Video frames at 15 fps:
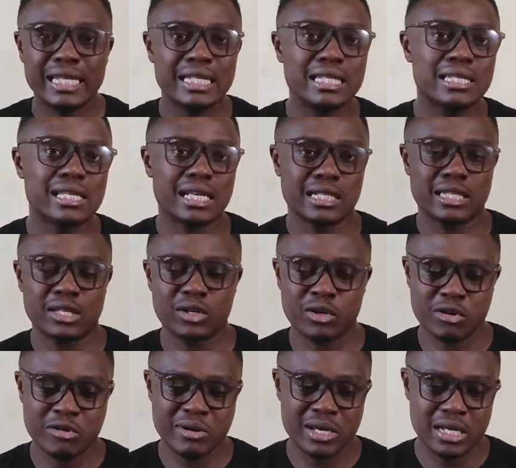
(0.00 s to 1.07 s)
in this
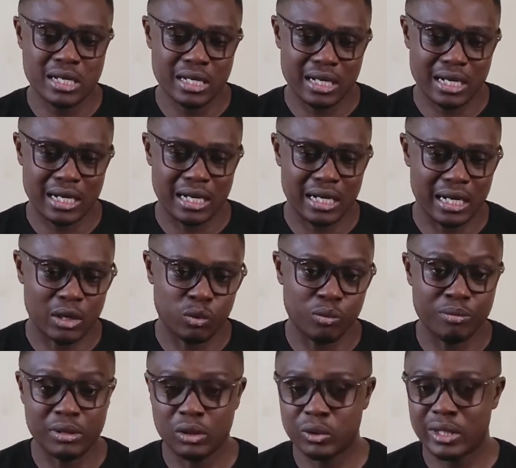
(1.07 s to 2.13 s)
category, we'll
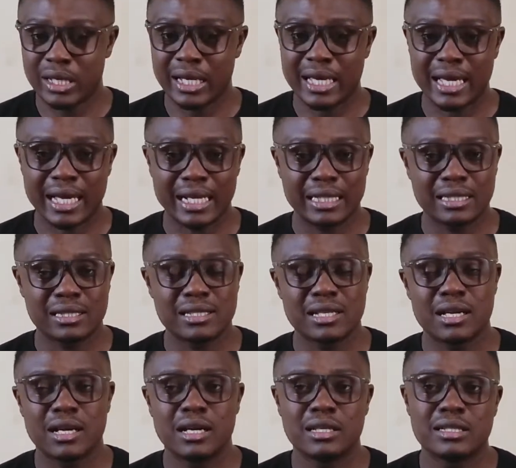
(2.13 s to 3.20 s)
be looking at
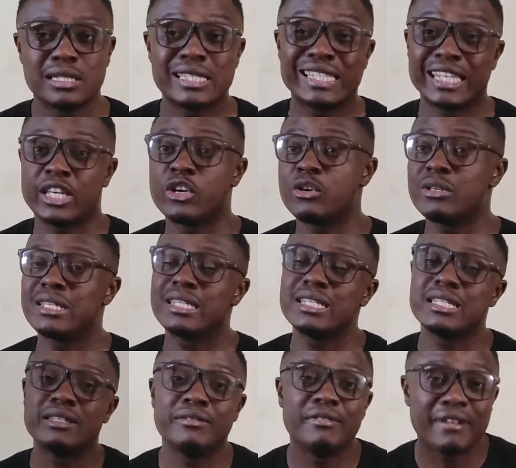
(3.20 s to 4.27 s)

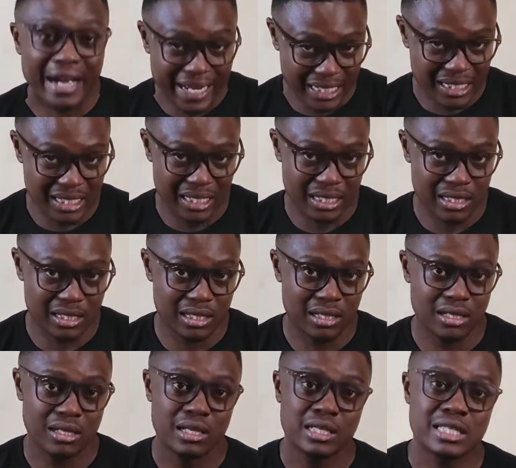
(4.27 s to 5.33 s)
security devices,
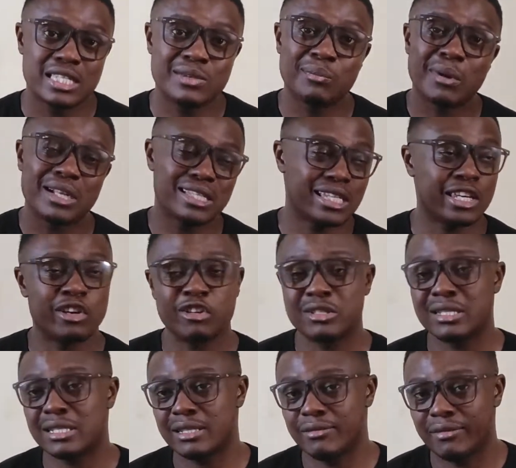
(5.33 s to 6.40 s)
smart
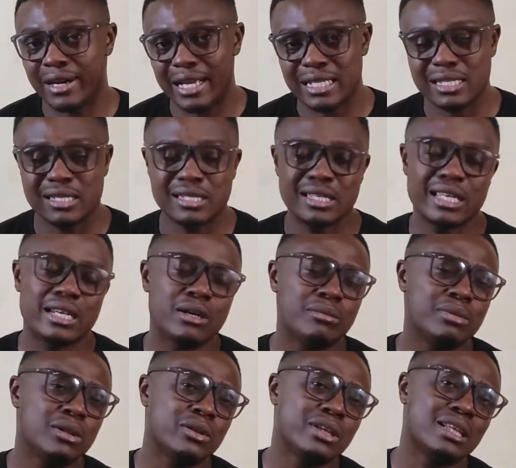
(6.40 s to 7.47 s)
security devices, and I'll
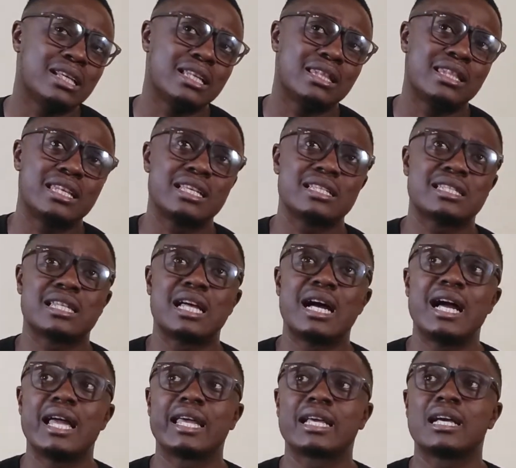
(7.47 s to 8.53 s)
be looking at things
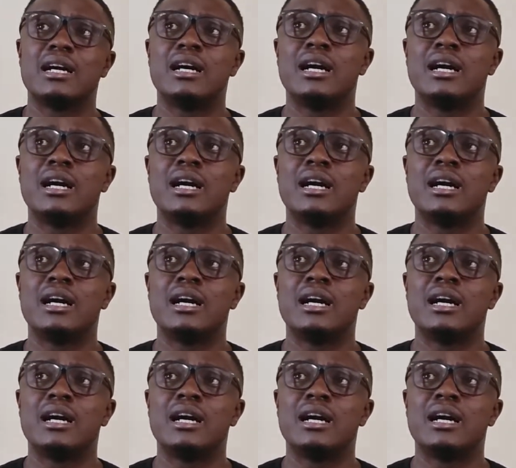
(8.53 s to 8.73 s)
like